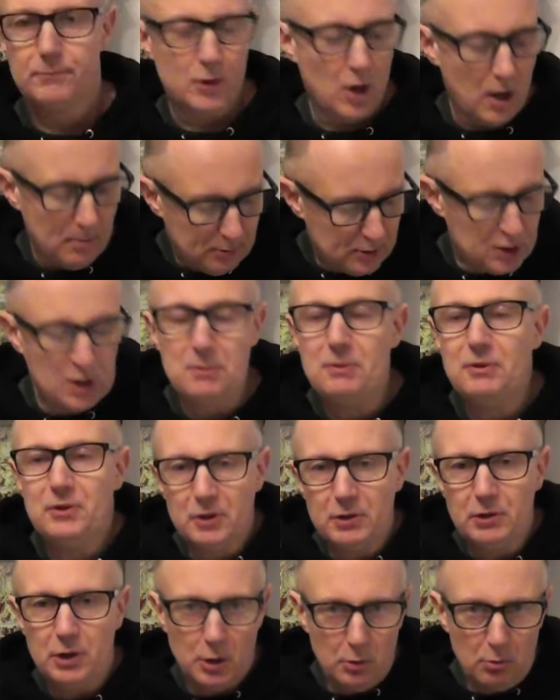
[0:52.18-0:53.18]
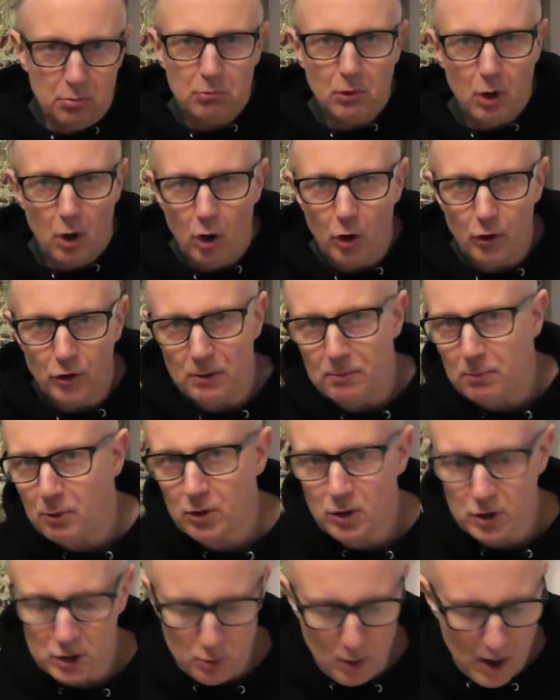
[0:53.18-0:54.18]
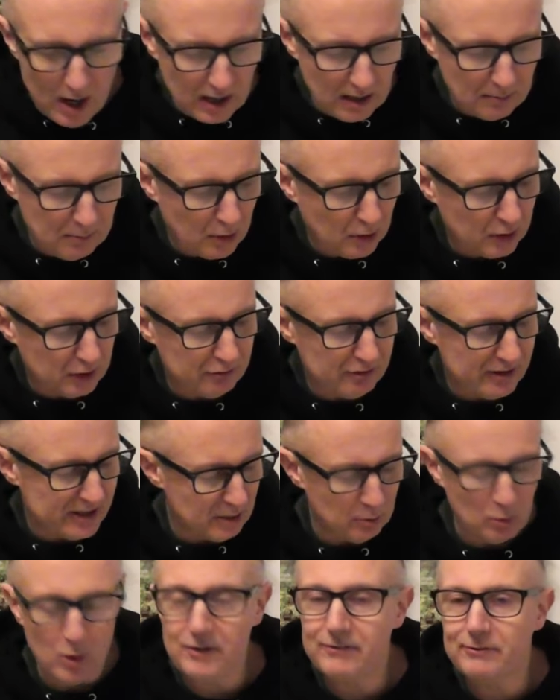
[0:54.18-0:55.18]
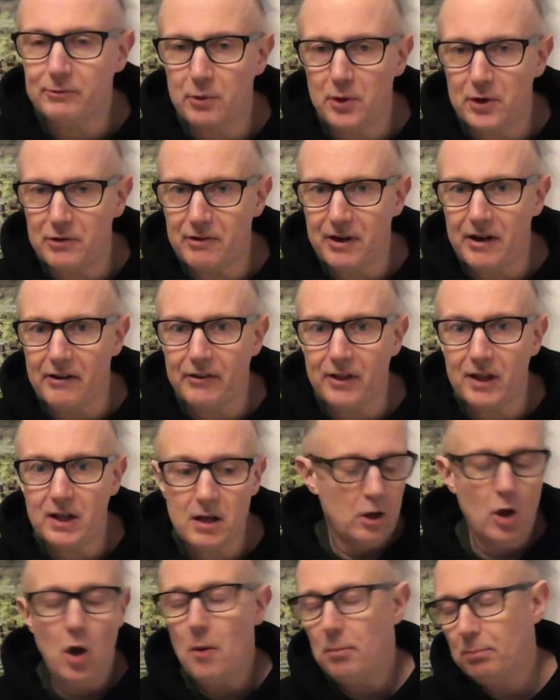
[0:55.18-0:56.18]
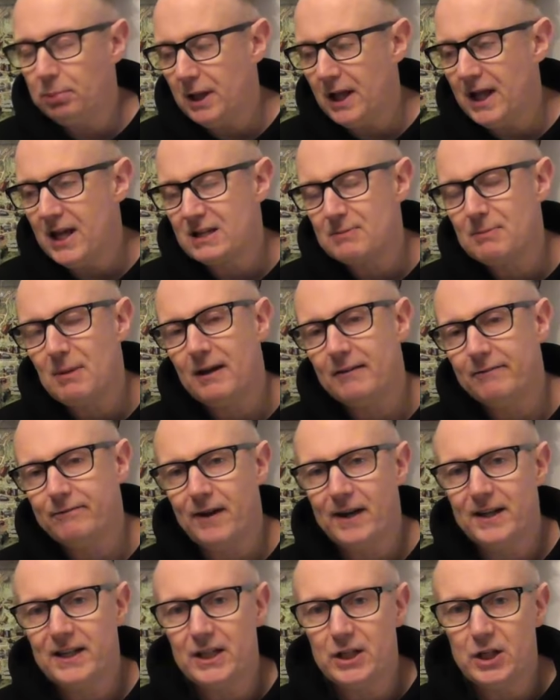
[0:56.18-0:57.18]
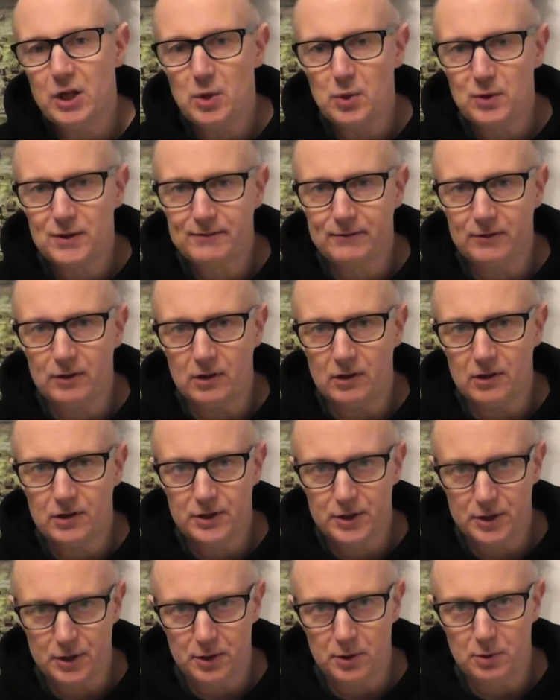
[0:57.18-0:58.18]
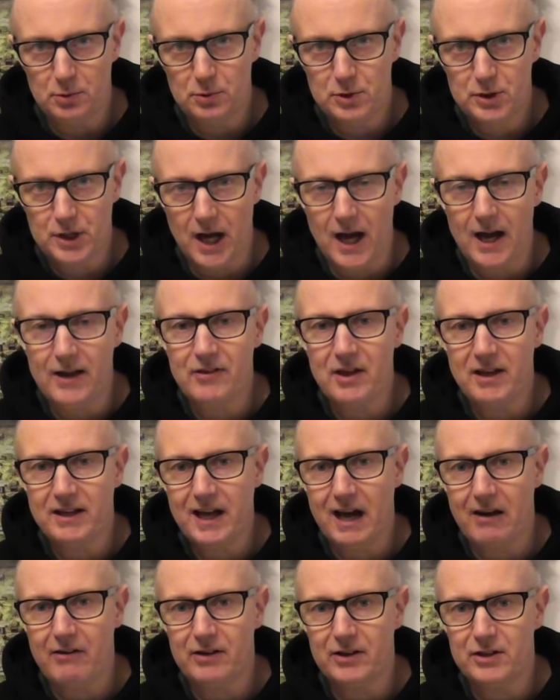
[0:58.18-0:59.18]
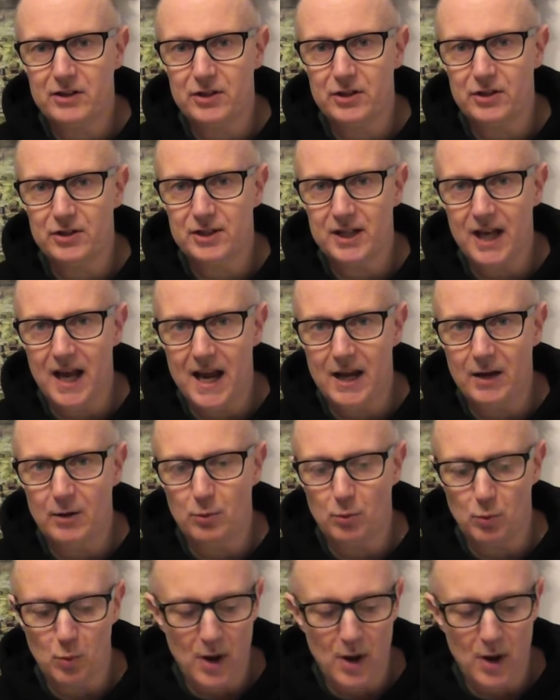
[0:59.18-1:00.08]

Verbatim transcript: So I'm presuming that you own the book as well. I'm not going to read it word for word or anything. Your players might find it useful to tie their characters in